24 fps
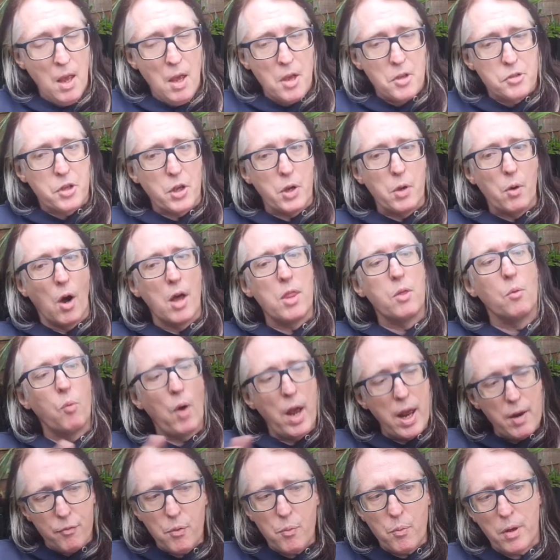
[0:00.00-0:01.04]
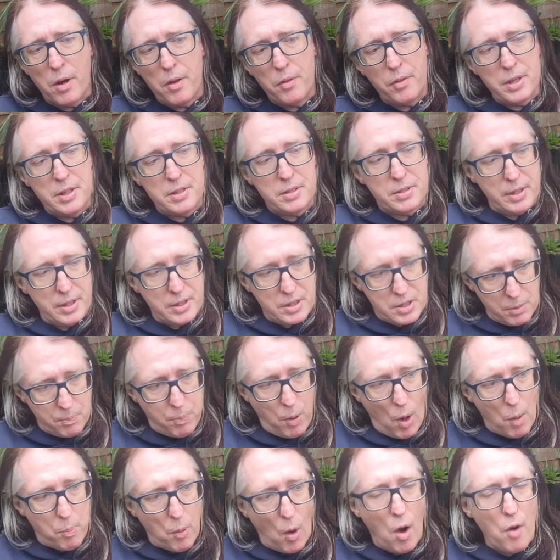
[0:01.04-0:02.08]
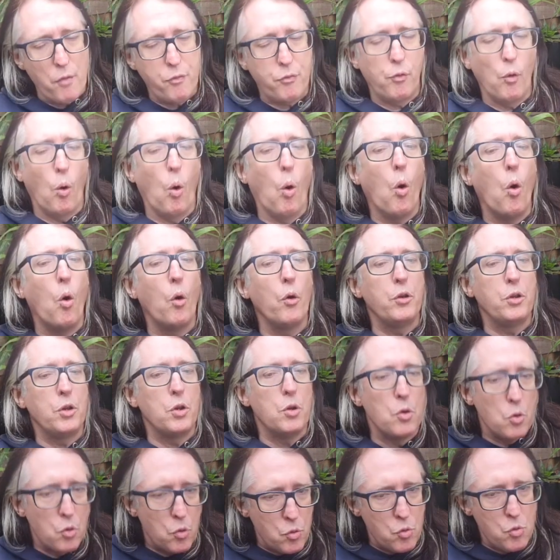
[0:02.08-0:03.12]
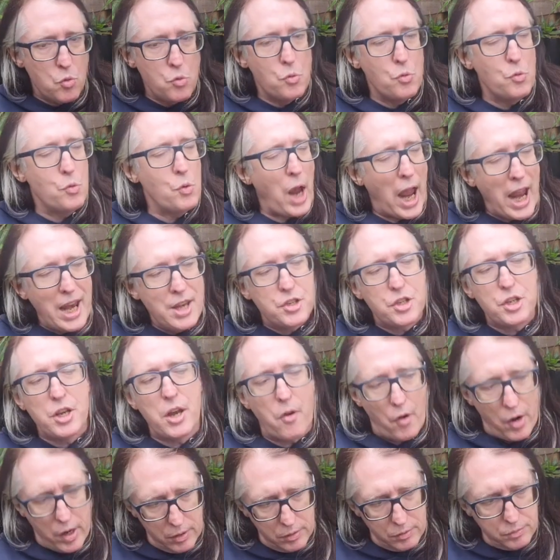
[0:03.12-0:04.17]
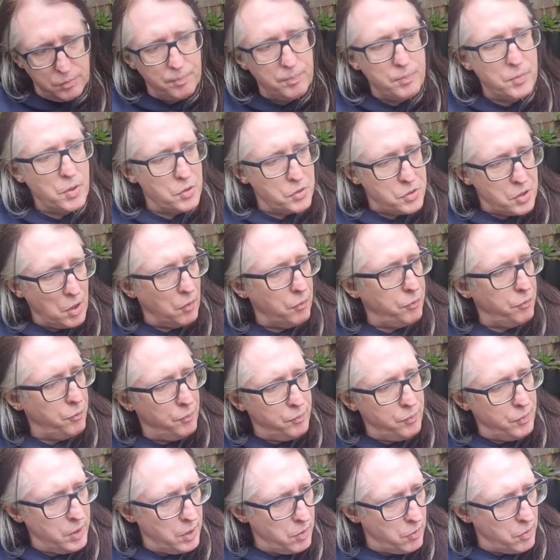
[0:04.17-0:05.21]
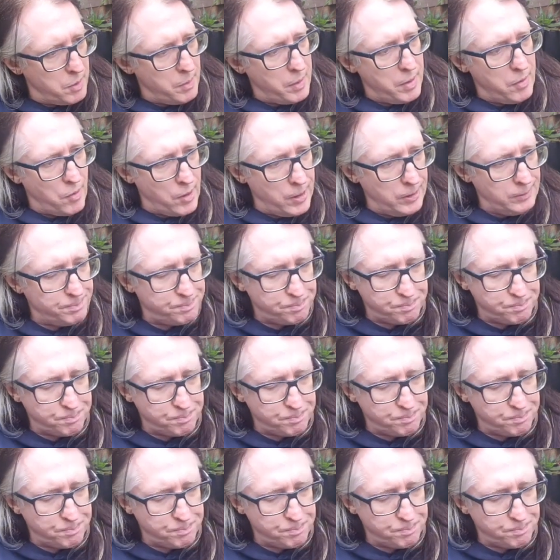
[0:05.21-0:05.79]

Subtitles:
So you either wait for one of these things to pop off, or you engineer it yourself. You know what I mean, right?